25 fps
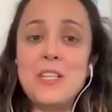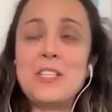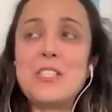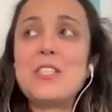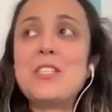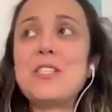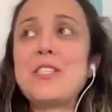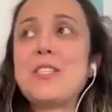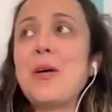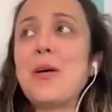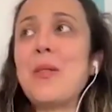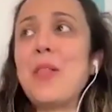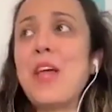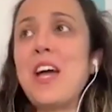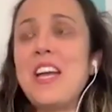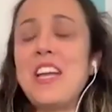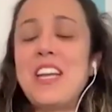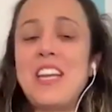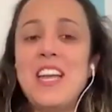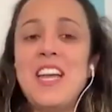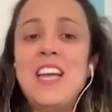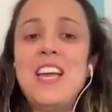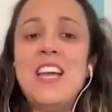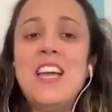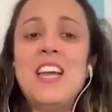So like,
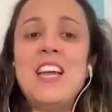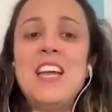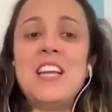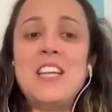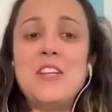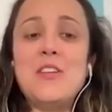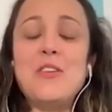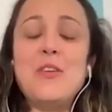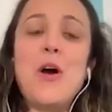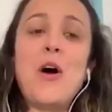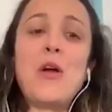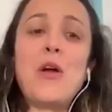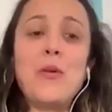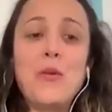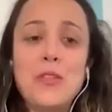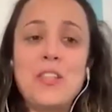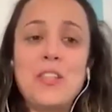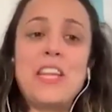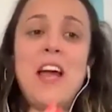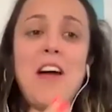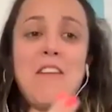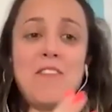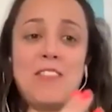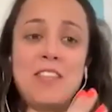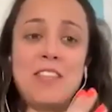you not only
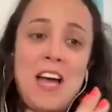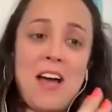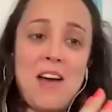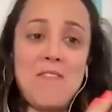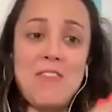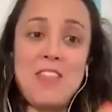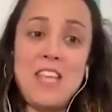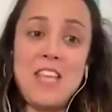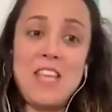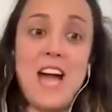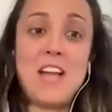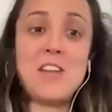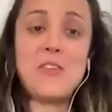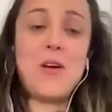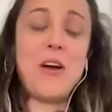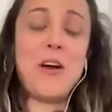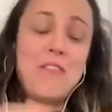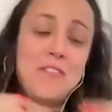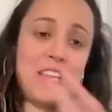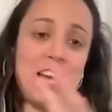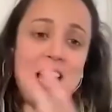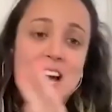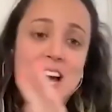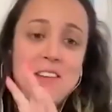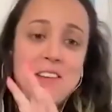have to have the ad, you have
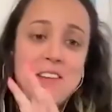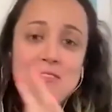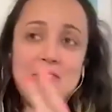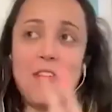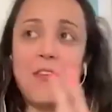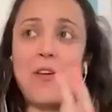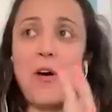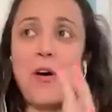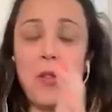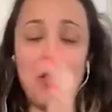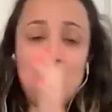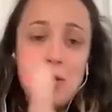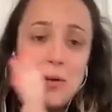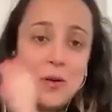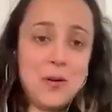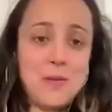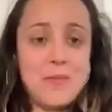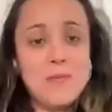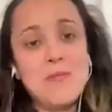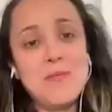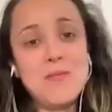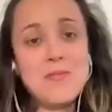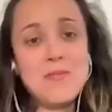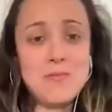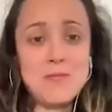to have all the
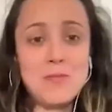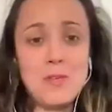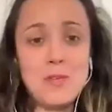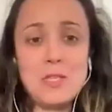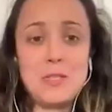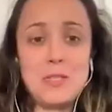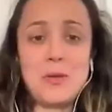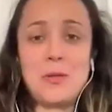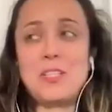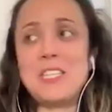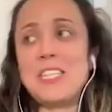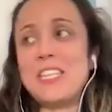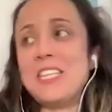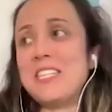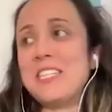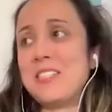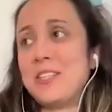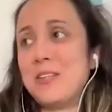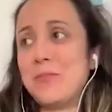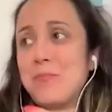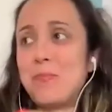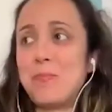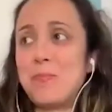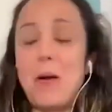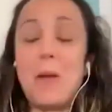resources,
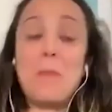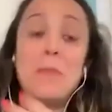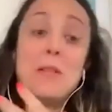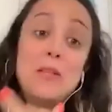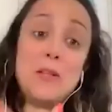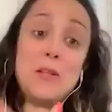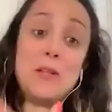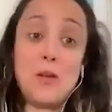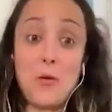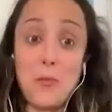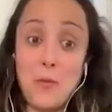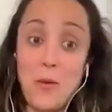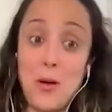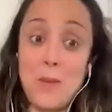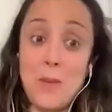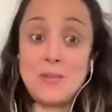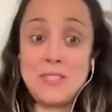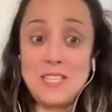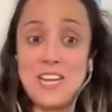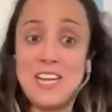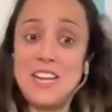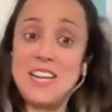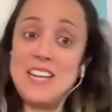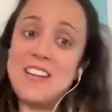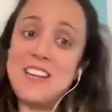probably your
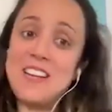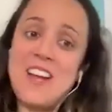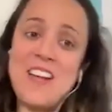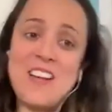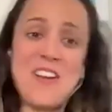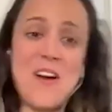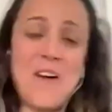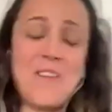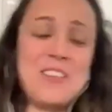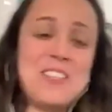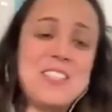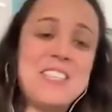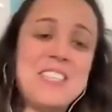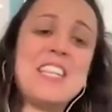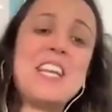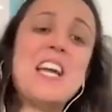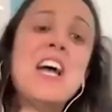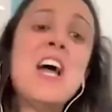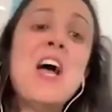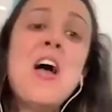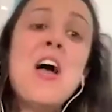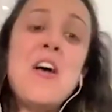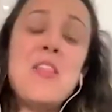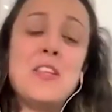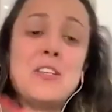website, obviously
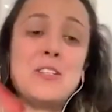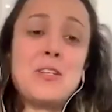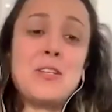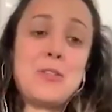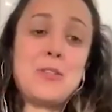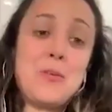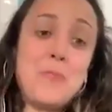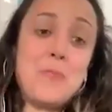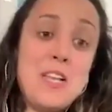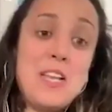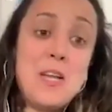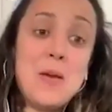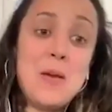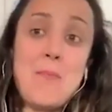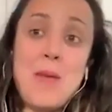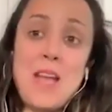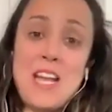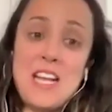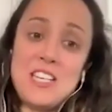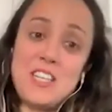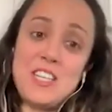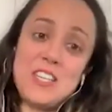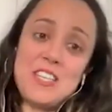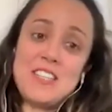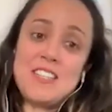the social media
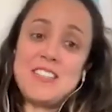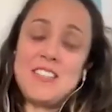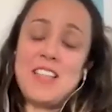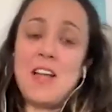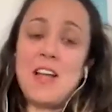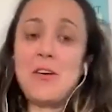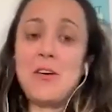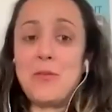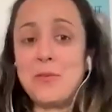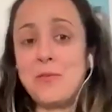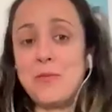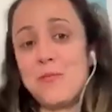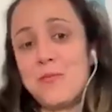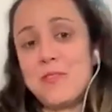pages that are